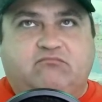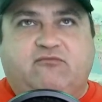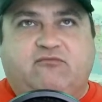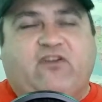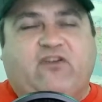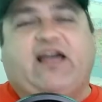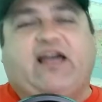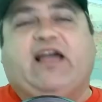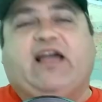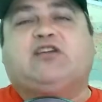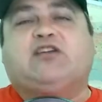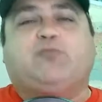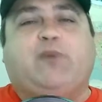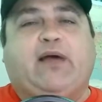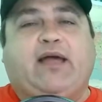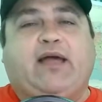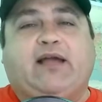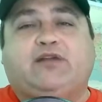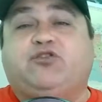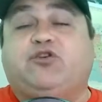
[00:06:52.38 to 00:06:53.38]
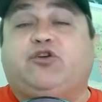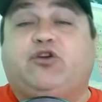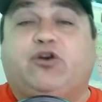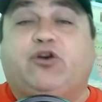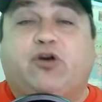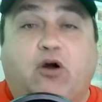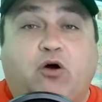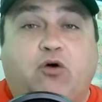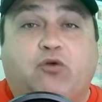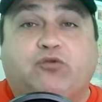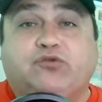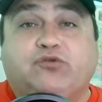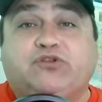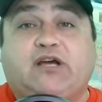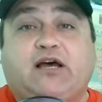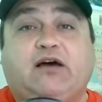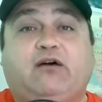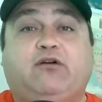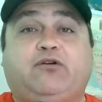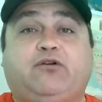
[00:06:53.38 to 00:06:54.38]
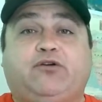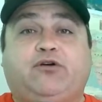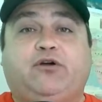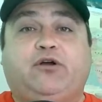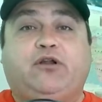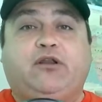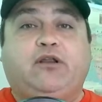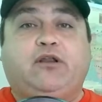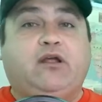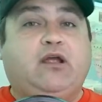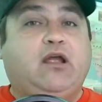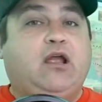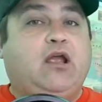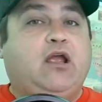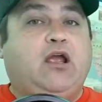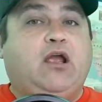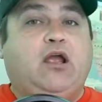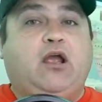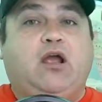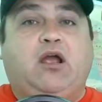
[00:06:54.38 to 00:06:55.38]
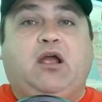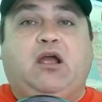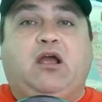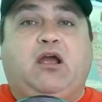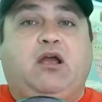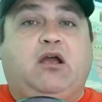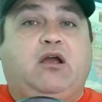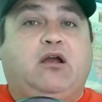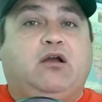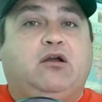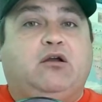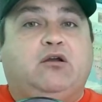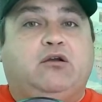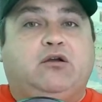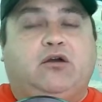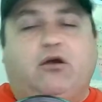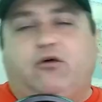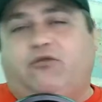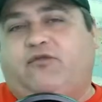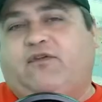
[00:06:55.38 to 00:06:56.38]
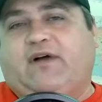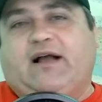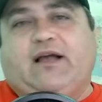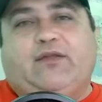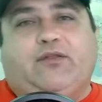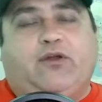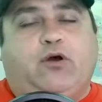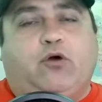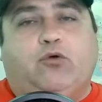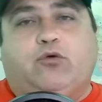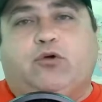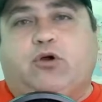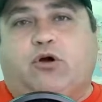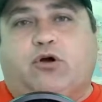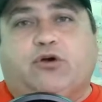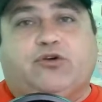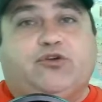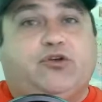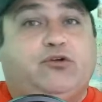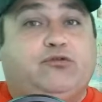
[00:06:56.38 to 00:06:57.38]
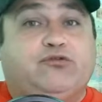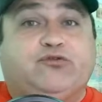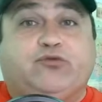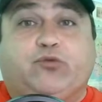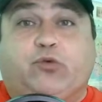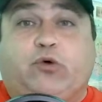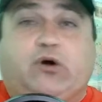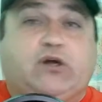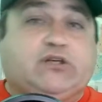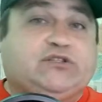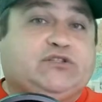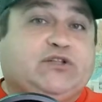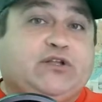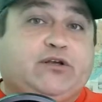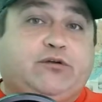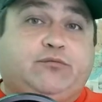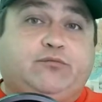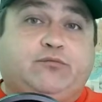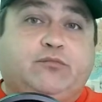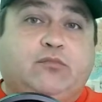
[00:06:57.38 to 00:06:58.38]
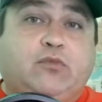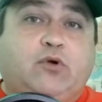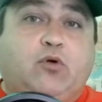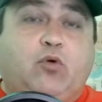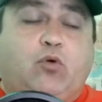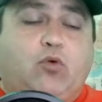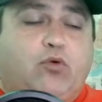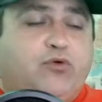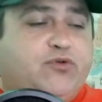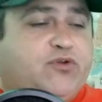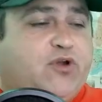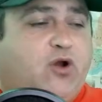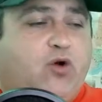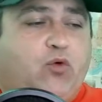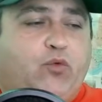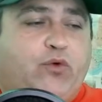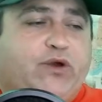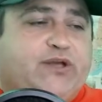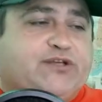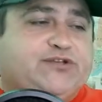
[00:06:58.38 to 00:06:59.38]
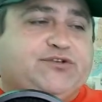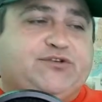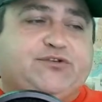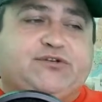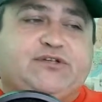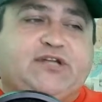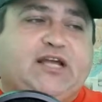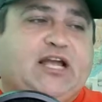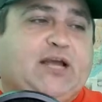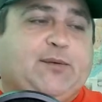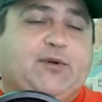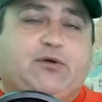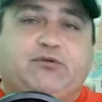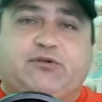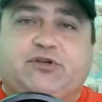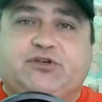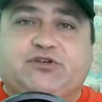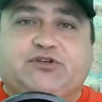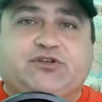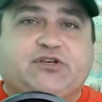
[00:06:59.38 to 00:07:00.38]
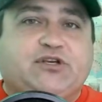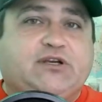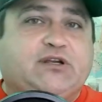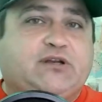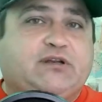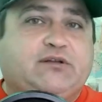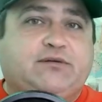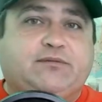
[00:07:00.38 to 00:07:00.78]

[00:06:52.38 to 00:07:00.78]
flashback to your own childhood, go find the old cartoons and watch them. Don't waste your time on this shit.